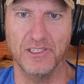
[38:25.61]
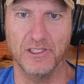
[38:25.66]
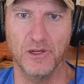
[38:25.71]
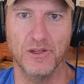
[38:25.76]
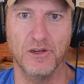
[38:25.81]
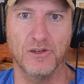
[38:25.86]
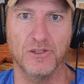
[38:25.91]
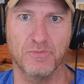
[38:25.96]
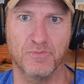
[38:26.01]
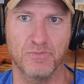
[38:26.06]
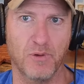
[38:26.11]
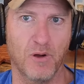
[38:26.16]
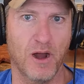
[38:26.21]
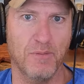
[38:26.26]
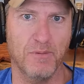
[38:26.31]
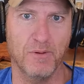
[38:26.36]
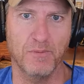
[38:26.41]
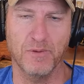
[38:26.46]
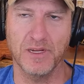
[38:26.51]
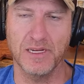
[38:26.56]
So there's
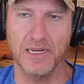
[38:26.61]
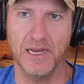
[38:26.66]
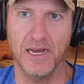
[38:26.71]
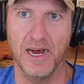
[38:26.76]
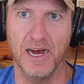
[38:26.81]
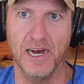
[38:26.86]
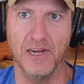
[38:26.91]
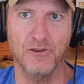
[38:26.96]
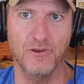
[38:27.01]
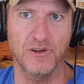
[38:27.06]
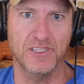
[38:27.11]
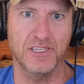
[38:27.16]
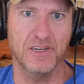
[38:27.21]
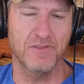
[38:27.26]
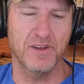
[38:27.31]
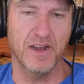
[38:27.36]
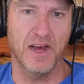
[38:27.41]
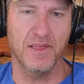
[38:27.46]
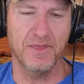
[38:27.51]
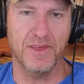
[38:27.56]
probably hundreds, if
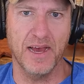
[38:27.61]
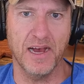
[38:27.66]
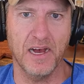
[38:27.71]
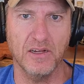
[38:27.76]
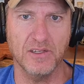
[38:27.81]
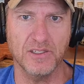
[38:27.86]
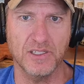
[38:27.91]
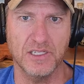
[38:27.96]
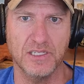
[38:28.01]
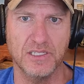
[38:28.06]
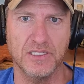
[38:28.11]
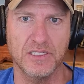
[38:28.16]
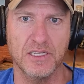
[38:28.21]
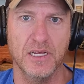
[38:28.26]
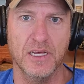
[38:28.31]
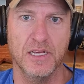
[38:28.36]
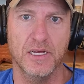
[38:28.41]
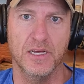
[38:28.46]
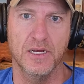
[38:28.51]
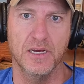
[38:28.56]
not thousands,
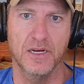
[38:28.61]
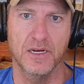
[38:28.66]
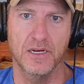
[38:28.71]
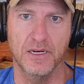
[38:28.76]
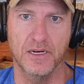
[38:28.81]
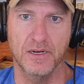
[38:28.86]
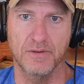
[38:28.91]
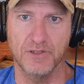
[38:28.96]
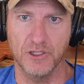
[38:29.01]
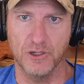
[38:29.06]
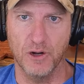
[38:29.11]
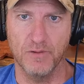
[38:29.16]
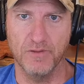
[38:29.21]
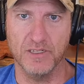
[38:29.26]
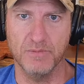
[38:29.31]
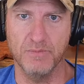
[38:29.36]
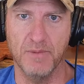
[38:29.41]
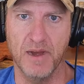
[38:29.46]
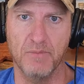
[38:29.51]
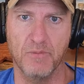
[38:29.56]
of
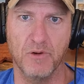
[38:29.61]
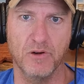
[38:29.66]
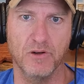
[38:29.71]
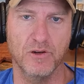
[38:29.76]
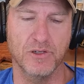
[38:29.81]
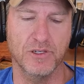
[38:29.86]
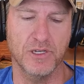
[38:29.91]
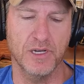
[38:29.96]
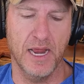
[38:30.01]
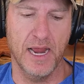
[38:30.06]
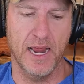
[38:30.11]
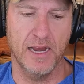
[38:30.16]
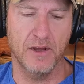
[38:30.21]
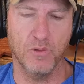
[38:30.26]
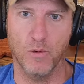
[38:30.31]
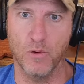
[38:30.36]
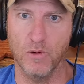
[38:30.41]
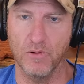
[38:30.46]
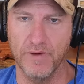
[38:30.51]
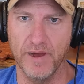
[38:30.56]
service members and
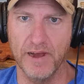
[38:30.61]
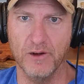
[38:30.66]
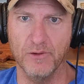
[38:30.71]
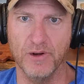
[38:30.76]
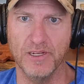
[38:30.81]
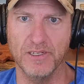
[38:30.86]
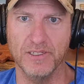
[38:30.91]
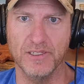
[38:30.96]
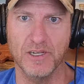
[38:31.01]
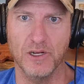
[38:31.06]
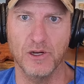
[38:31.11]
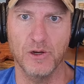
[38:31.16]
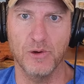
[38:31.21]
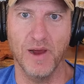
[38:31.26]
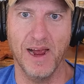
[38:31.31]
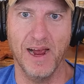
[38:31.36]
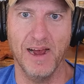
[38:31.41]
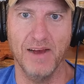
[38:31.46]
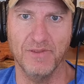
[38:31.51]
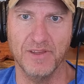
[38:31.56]
or veterans who
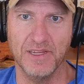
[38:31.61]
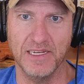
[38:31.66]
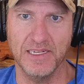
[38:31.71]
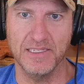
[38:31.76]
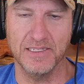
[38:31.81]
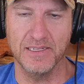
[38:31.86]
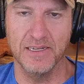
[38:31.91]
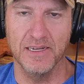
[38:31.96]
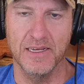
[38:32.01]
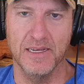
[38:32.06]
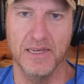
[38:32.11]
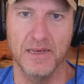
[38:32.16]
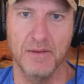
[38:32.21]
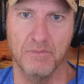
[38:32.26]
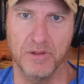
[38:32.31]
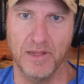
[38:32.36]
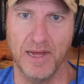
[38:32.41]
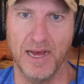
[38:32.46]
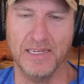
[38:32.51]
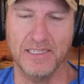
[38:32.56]
have these
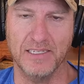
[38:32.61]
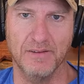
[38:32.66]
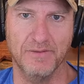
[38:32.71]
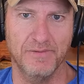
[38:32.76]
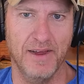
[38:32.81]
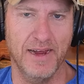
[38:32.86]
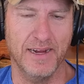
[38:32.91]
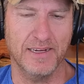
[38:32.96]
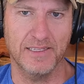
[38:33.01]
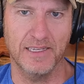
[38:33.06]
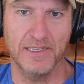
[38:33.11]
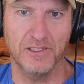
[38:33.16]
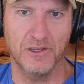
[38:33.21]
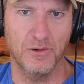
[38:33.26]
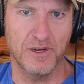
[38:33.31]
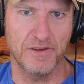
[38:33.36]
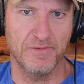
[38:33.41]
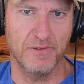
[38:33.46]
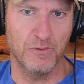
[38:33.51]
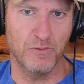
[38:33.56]
blast effects that
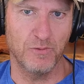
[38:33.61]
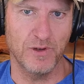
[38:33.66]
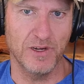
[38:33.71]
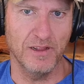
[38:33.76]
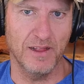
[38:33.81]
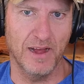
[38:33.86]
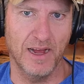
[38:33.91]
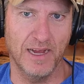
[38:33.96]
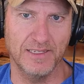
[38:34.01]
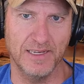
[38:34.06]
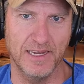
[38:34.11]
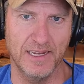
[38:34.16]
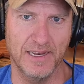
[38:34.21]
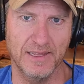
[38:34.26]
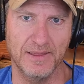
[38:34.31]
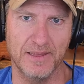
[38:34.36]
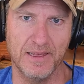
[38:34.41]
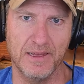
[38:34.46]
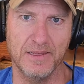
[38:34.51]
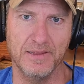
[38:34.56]
don't even realize it,
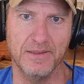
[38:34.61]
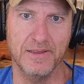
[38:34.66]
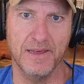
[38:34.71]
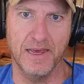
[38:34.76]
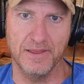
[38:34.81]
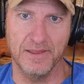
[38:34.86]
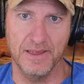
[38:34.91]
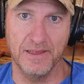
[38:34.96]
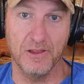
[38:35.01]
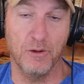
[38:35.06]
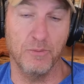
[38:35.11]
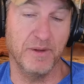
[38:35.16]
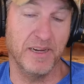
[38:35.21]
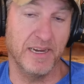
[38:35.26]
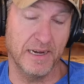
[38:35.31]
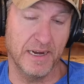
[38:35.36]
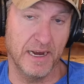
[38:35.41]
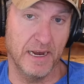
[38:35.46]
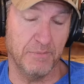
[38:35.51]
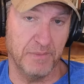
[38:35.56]
and then they're
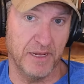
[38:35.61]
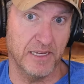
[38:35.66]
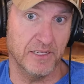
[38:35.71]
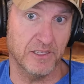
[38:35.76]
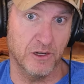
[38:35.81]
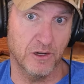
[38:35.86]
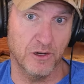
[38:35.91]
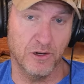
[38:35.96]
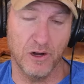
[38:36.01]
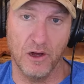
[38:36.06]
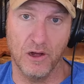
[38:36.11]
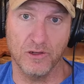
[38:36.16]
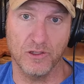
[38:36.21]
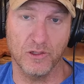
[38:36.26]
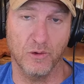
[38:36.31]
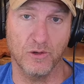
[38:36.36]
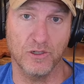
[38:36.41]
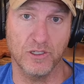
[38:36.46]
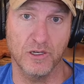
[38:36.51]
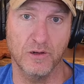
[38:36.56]
being administered all
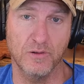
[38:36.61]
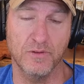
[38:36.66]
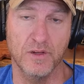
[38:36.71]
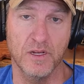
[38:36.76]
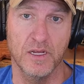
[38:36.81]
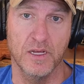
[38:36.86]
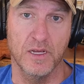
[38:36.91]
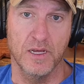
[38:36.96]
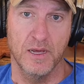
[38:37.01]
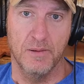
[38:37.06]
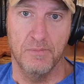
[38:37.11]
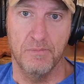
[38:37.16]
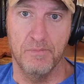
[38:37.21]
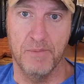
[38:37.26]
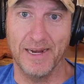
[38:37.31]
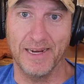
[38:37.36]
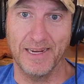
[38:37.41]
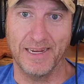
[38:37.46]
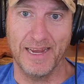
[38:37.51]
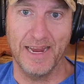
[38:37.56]
sorts of
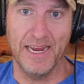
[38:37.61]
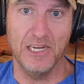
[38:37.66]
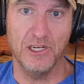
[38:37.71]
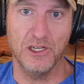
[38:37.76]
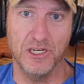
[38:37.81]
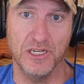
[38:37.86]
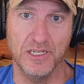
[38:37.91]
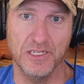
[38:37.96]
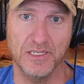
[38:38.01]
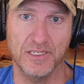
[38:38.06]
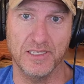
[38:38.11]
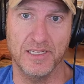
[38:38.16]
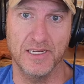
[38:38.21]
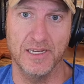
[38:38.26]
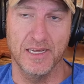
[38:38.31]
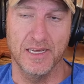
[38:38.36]
medications